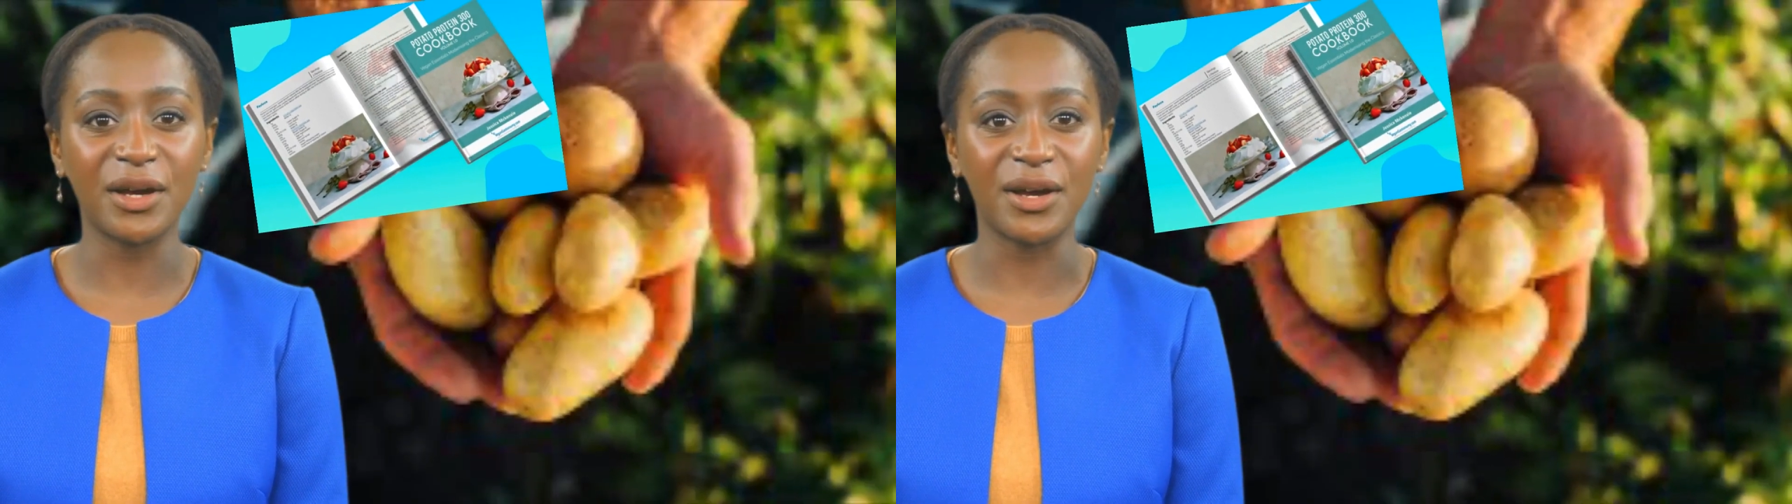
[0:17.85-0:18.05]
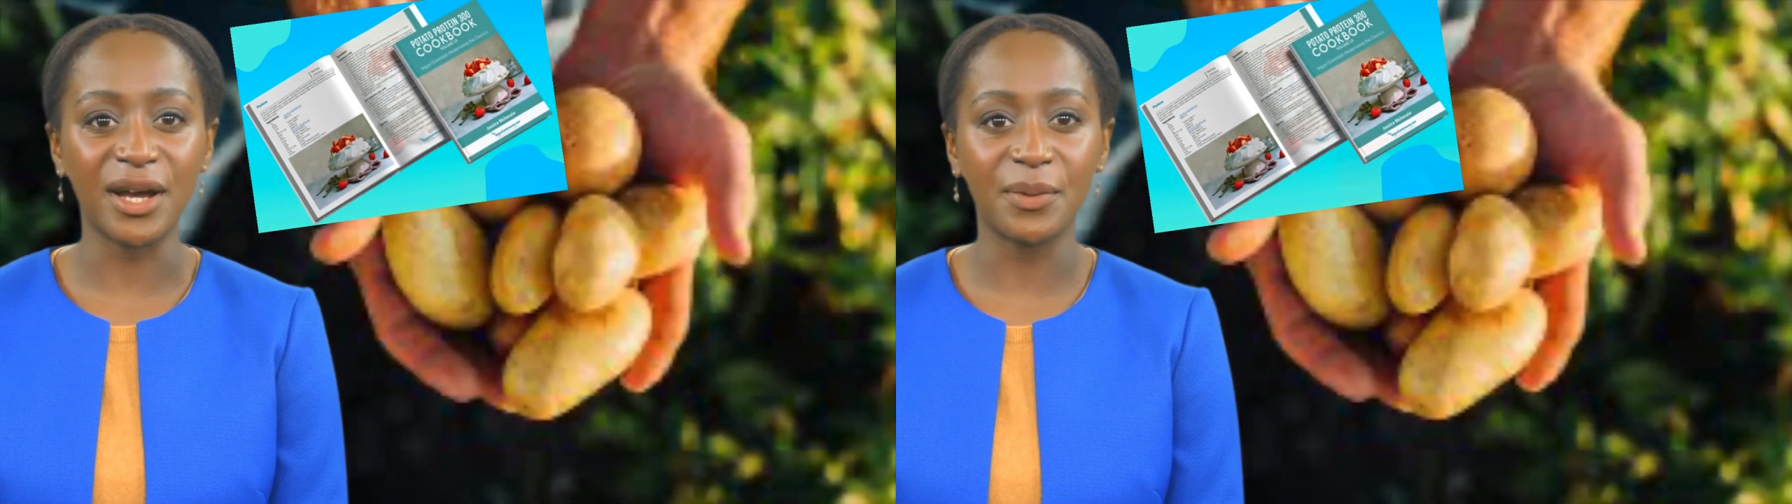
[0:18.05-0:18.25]

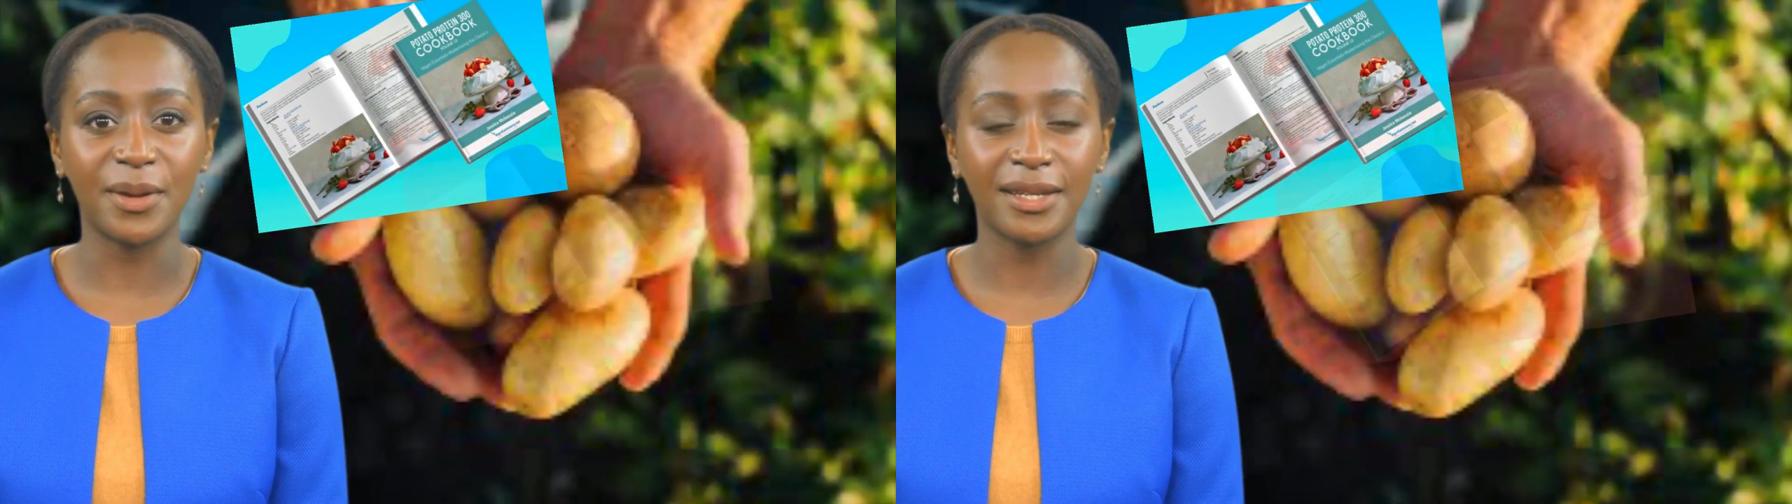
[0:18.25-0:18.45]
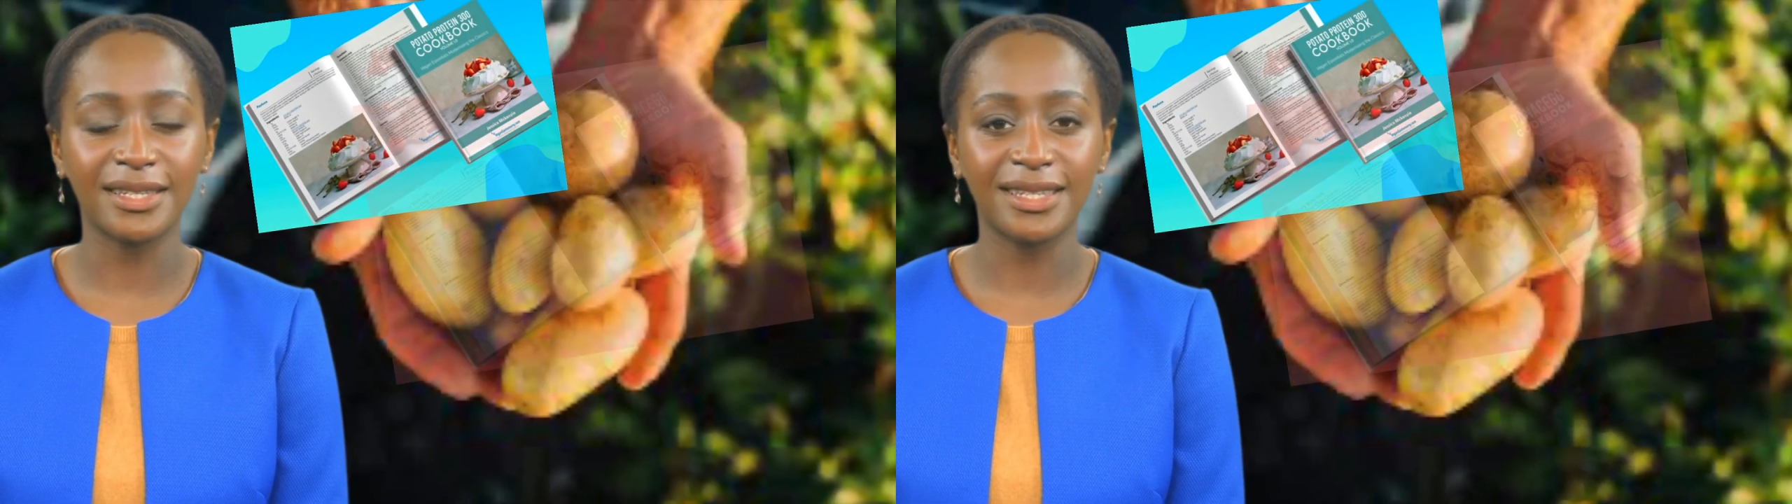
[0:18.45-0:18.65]
or our
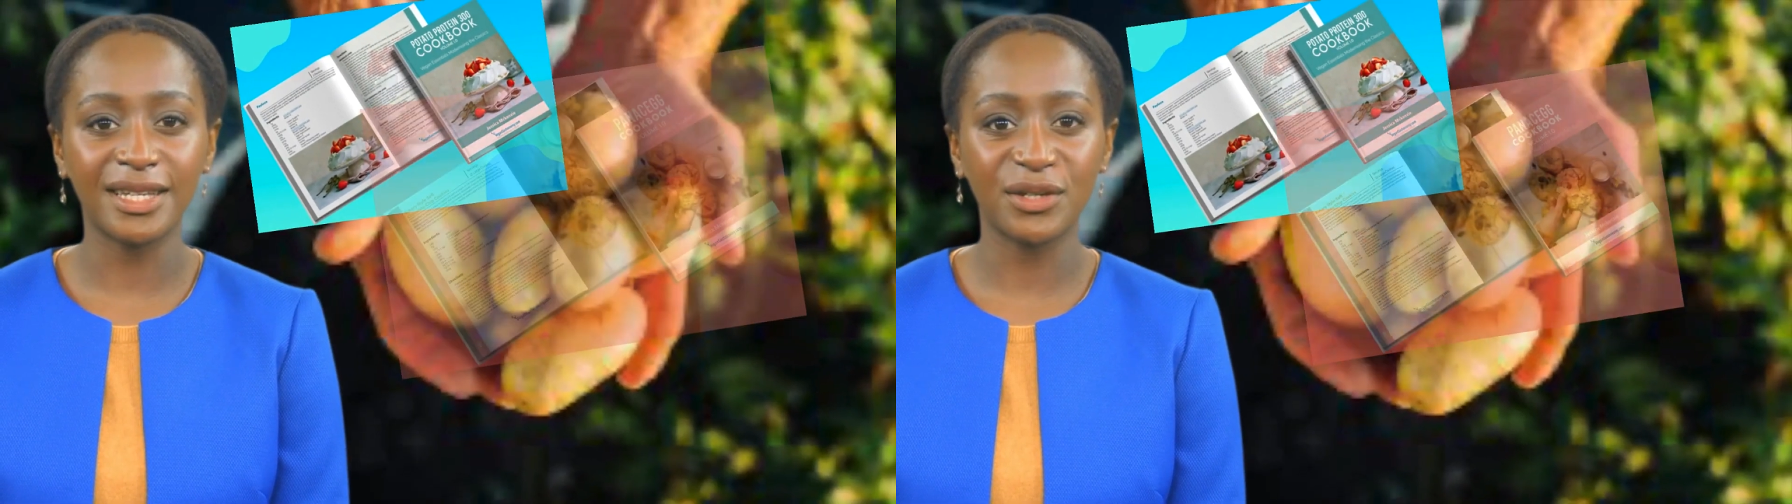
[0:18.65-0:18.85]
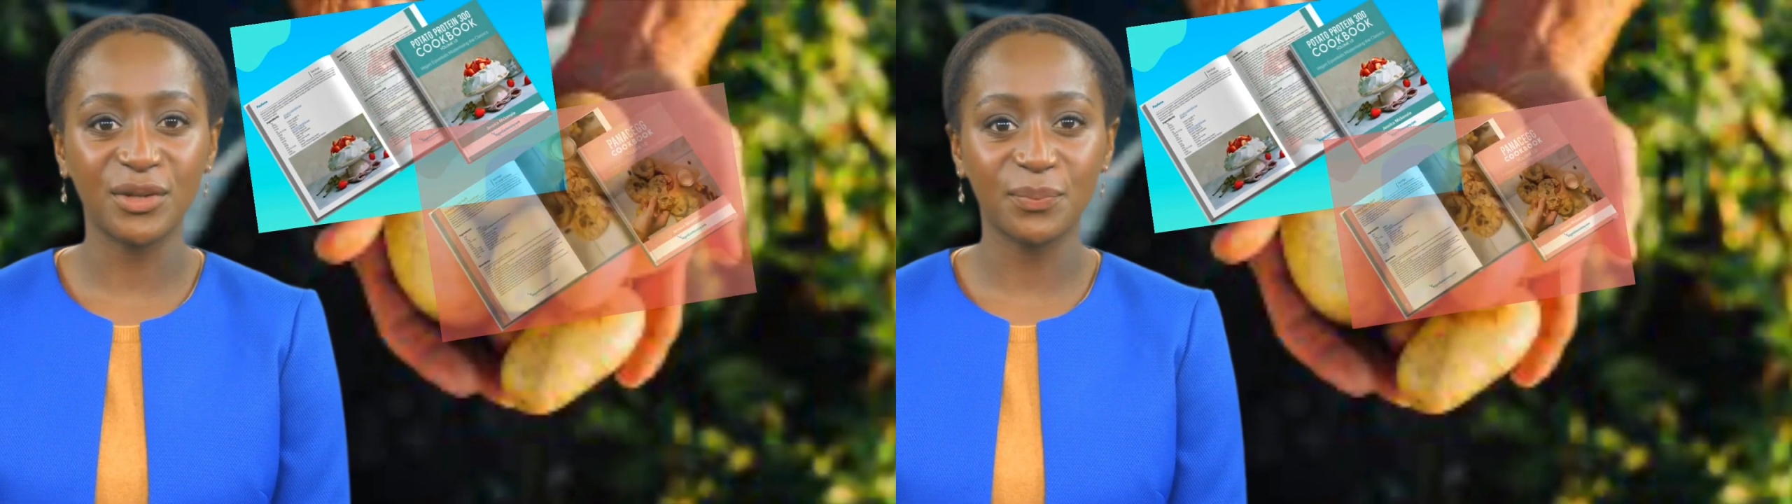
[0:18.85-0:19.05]

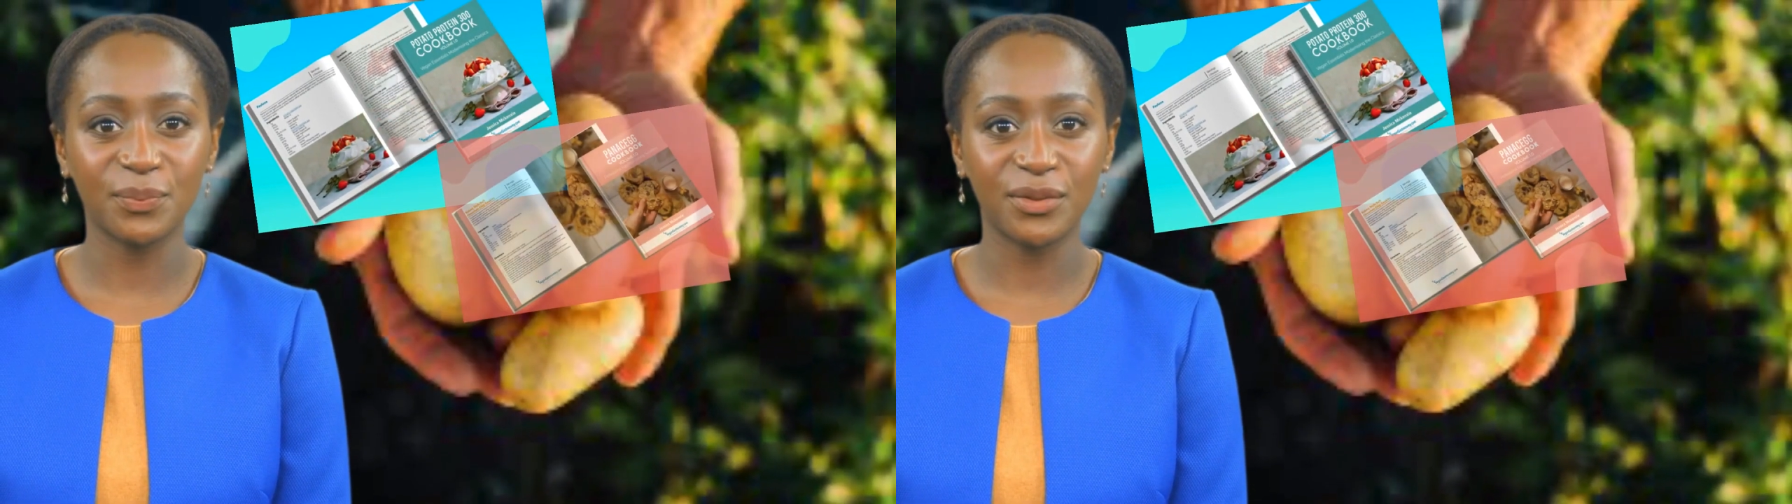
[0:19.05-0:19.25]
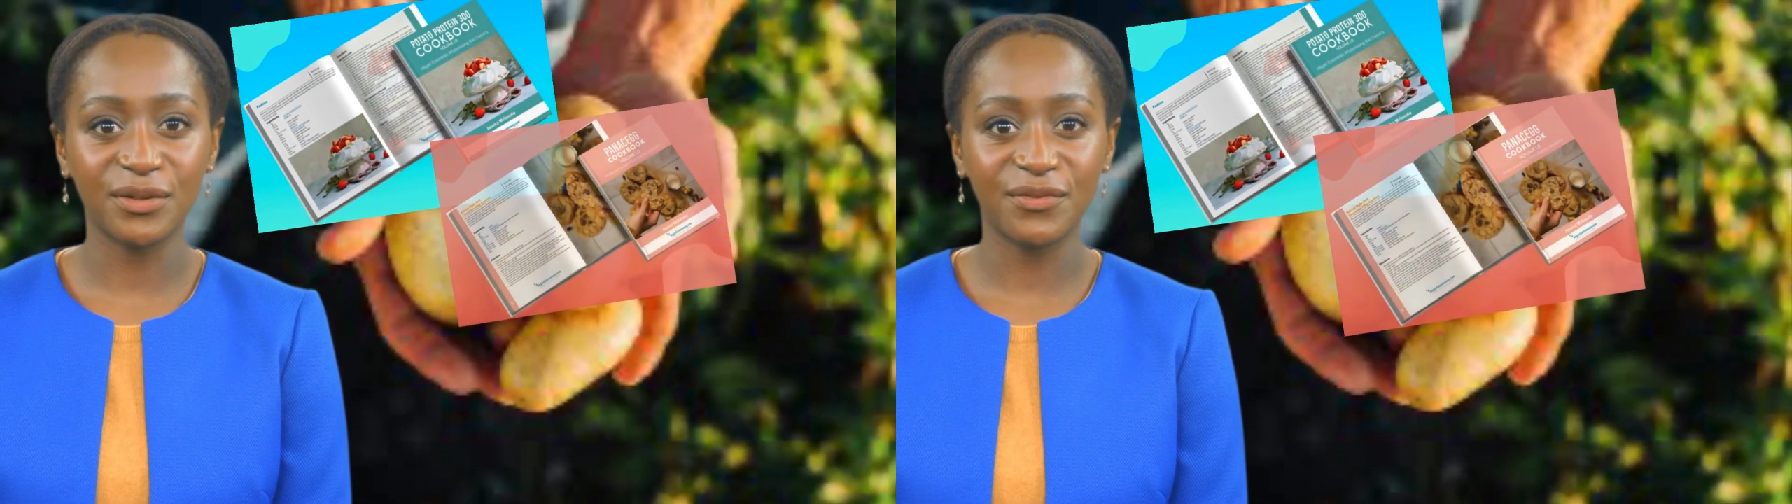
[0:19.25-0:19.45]
Panasec
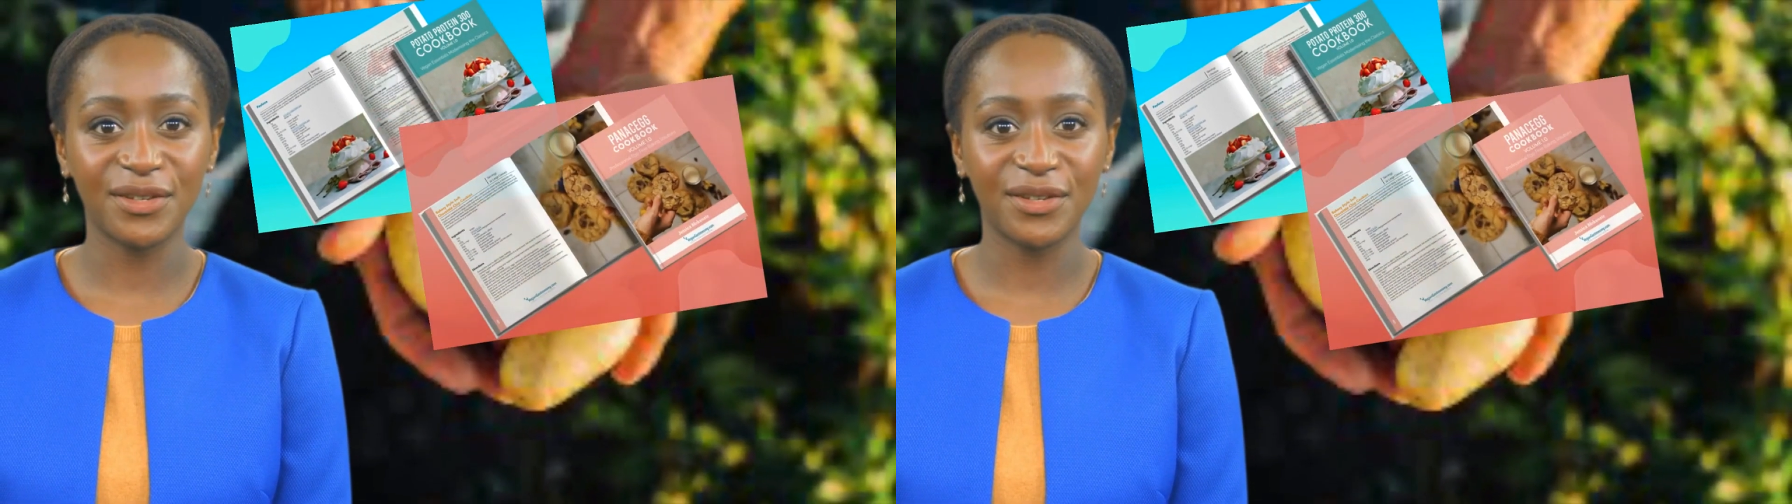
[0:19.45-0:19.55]
cookbook